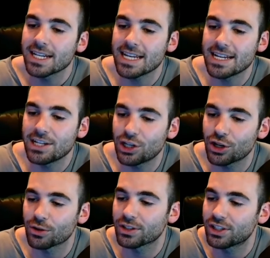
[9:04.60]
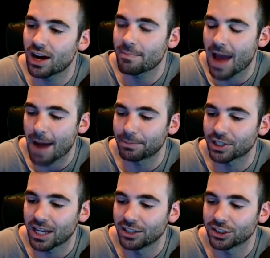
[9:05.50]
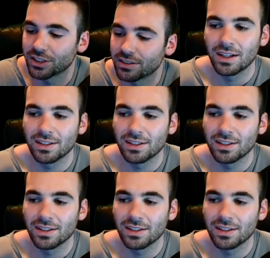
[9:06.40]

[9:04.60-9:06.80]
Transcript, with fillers: into your XUMM application.